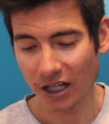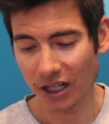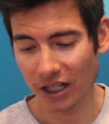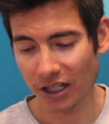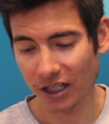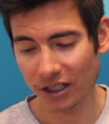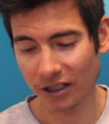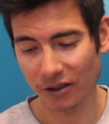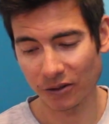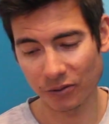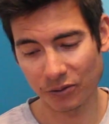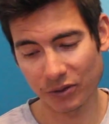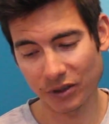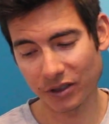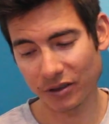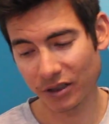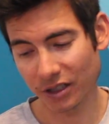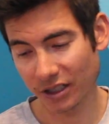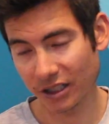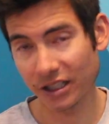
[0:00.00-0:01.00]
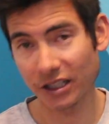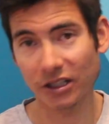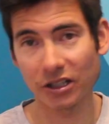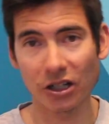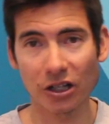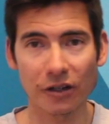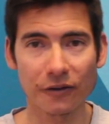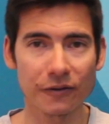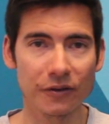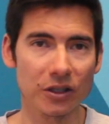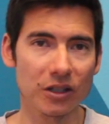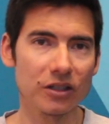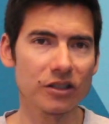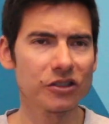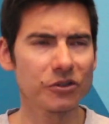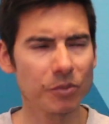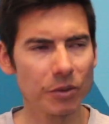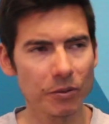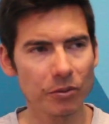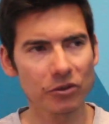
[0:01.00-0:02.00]
uh, we're going to kick off
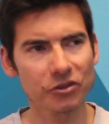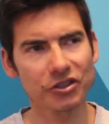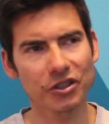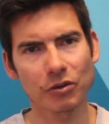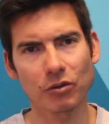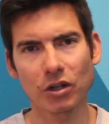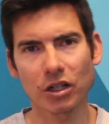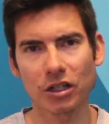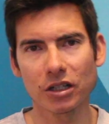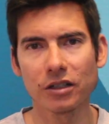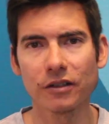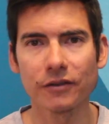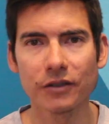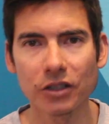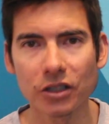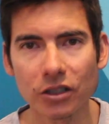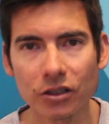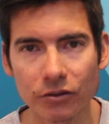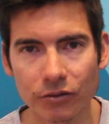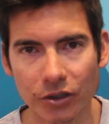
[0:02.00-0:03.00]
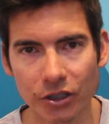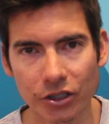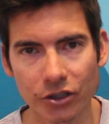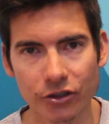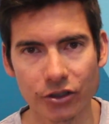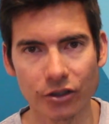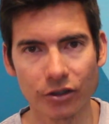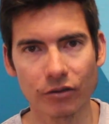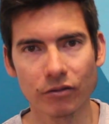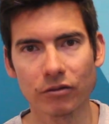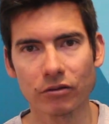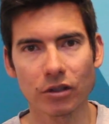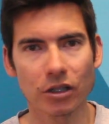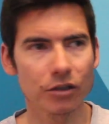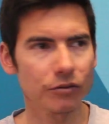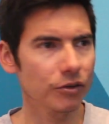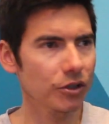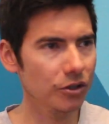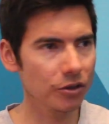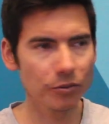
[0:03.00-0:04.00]
is people say, why do I even need a running shoe?
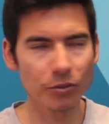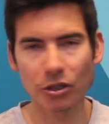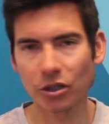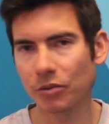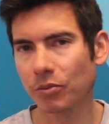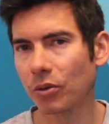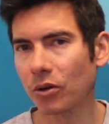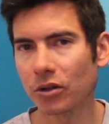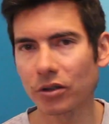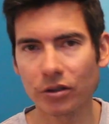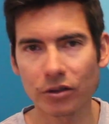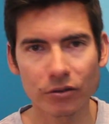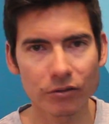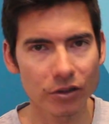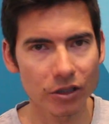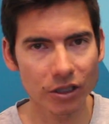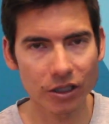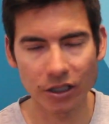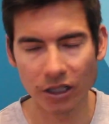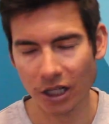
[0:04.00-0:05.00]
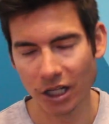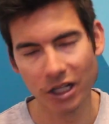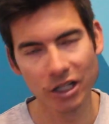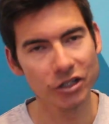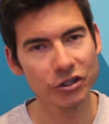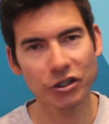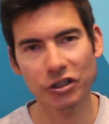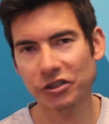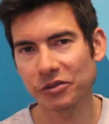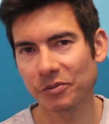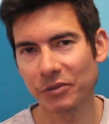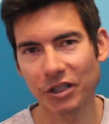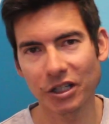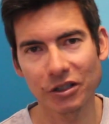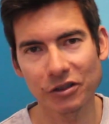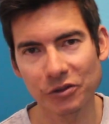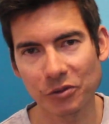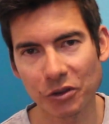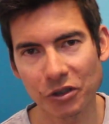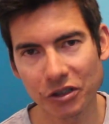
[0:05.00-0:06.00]
I read the book Born to Run. Trust me,
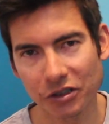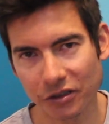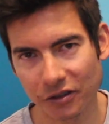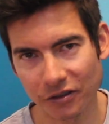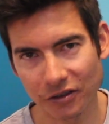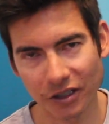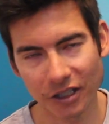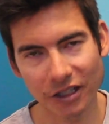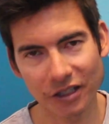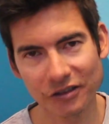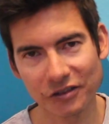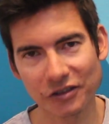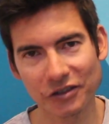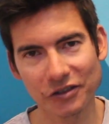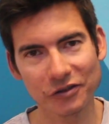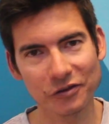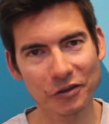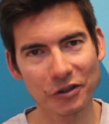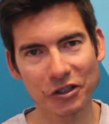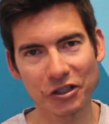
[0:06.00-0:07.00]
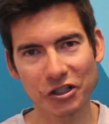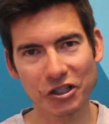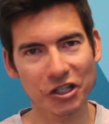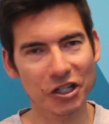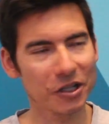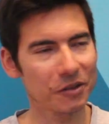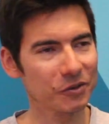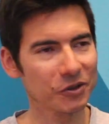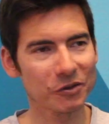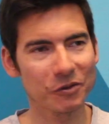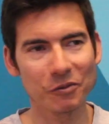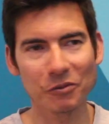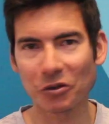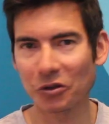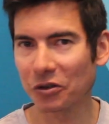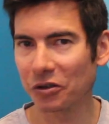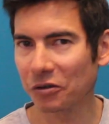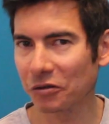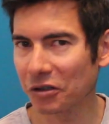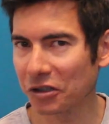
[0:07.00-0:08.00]
I was working in the Hanson's running shops when
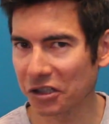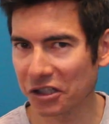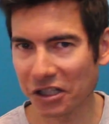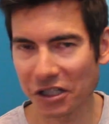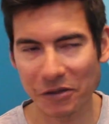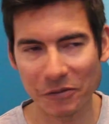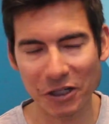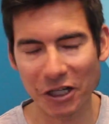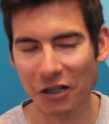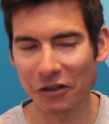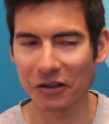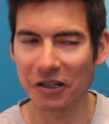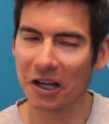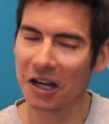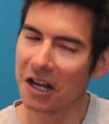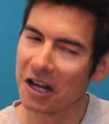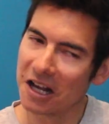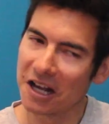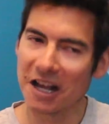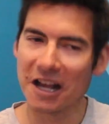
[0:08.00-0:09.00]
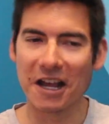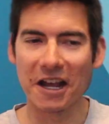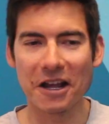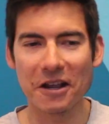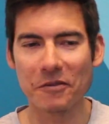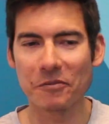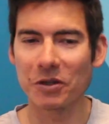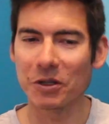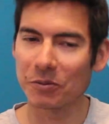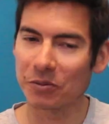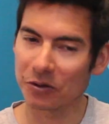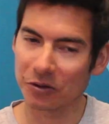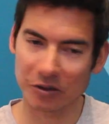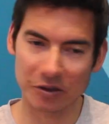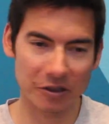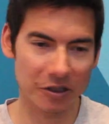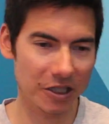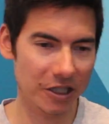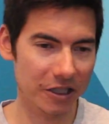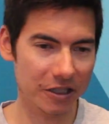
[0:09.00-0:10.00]
Born to Run came out, and people
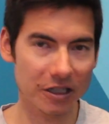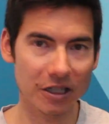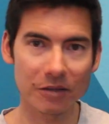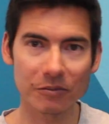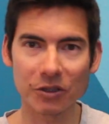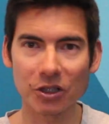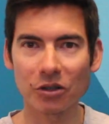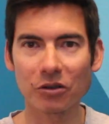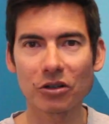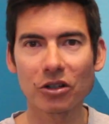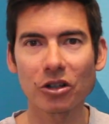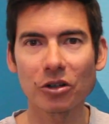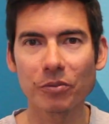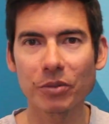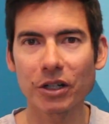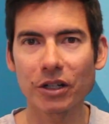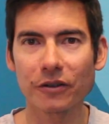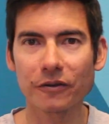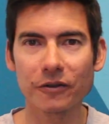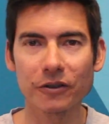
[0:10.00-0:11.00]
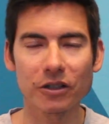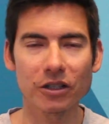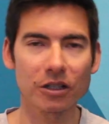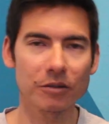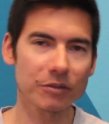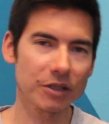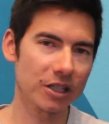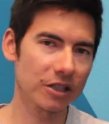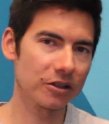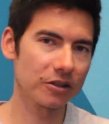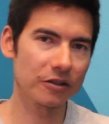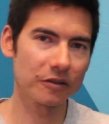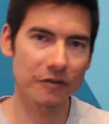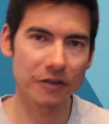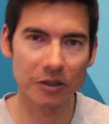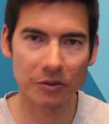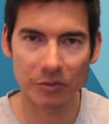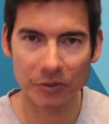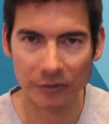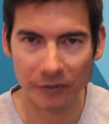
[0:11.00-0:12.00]
were like, I'm going all barefoot, I'm getting the
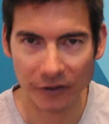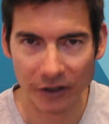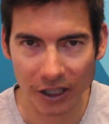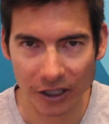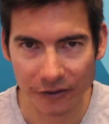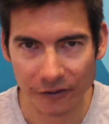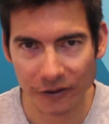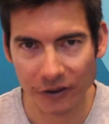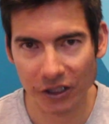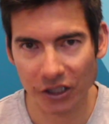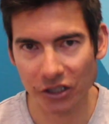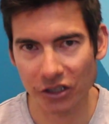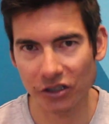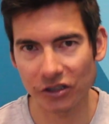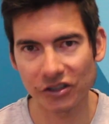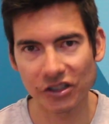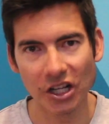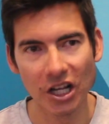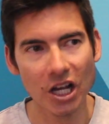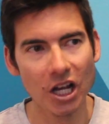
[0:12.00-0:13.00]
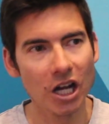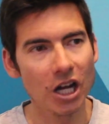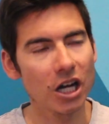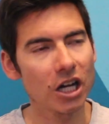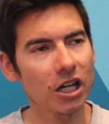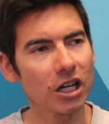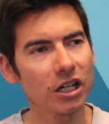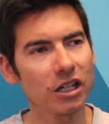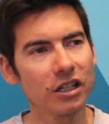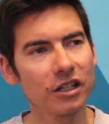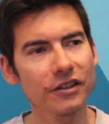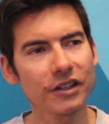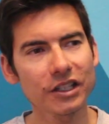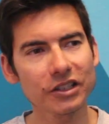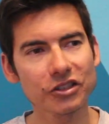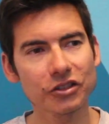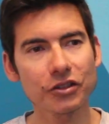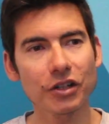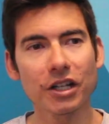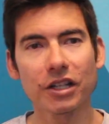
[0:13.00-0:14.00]
Vibram Five Fingers. Uh, and
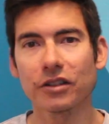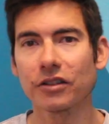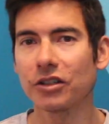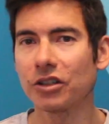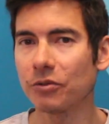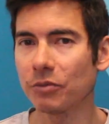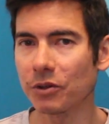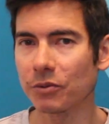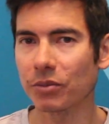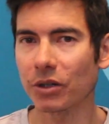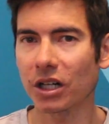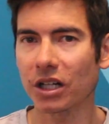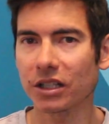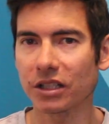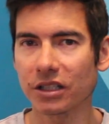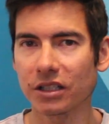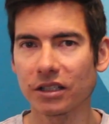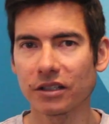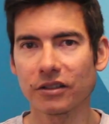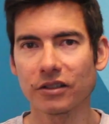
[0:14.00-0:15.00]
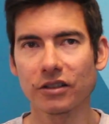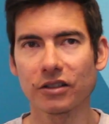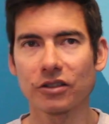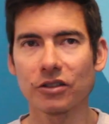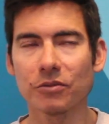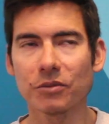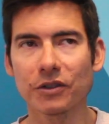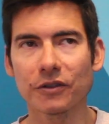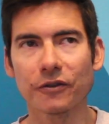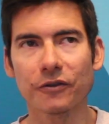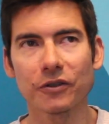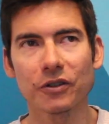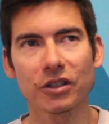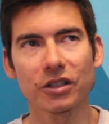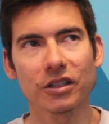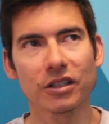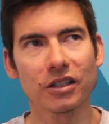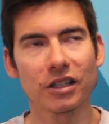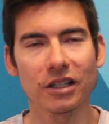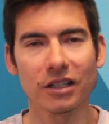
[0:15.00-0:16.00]
that's great. The human body, the human
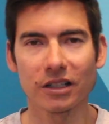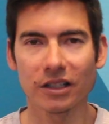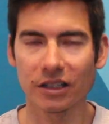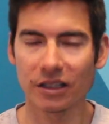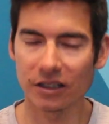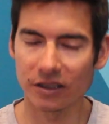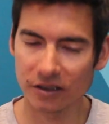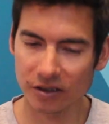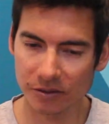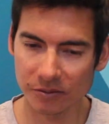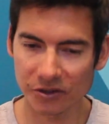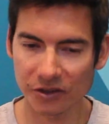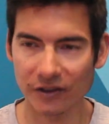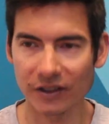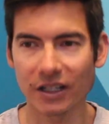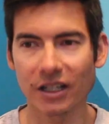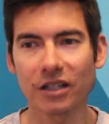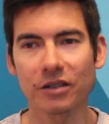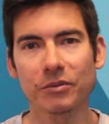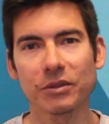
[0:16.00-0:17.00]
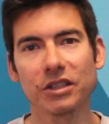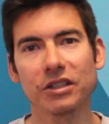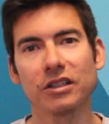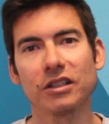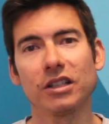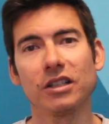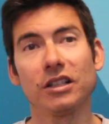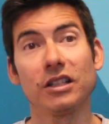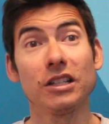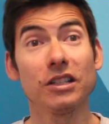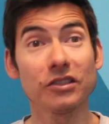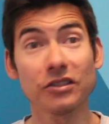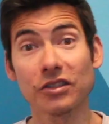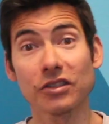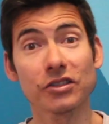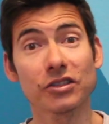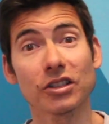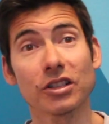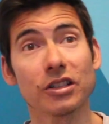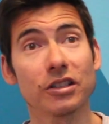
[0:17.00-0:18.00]
foot, in terms of anatomy, is
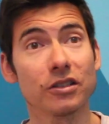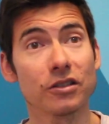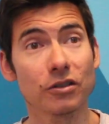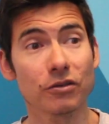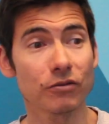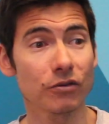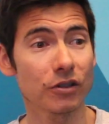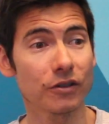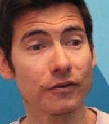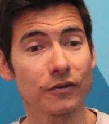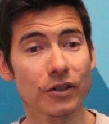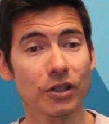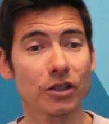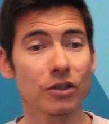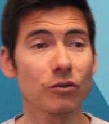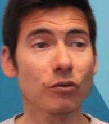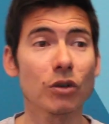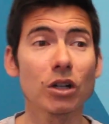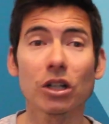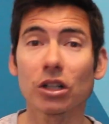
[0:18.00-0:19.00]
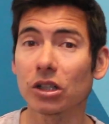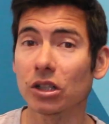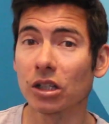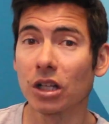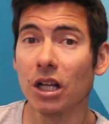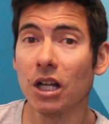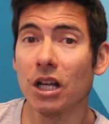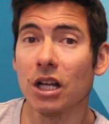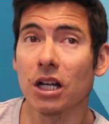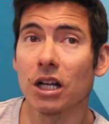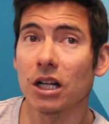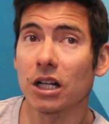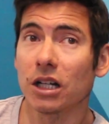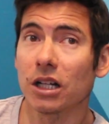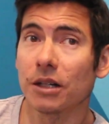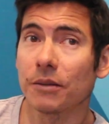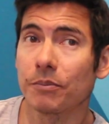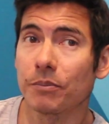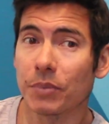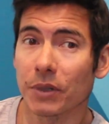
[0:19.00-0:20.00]
designed to run very well
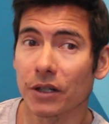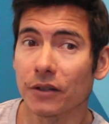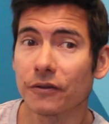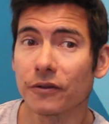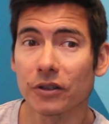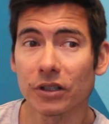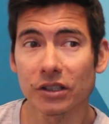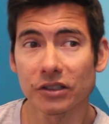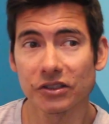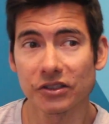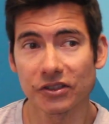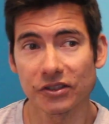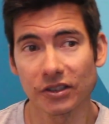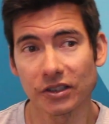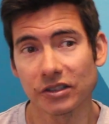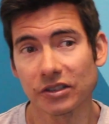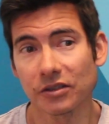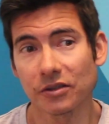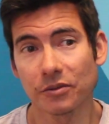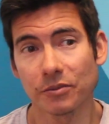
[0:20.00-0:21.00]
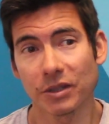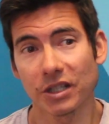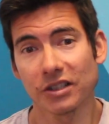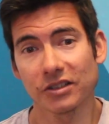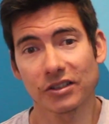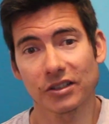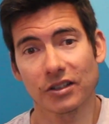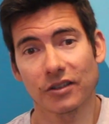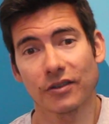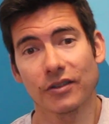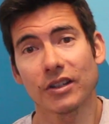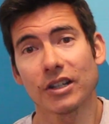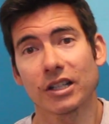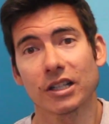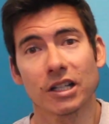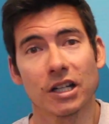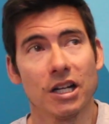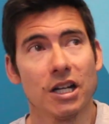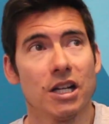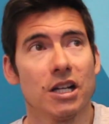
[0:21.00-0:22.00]
uh, barefoot. It's, it's an amazing
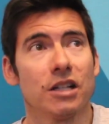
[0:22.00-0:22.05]
thing.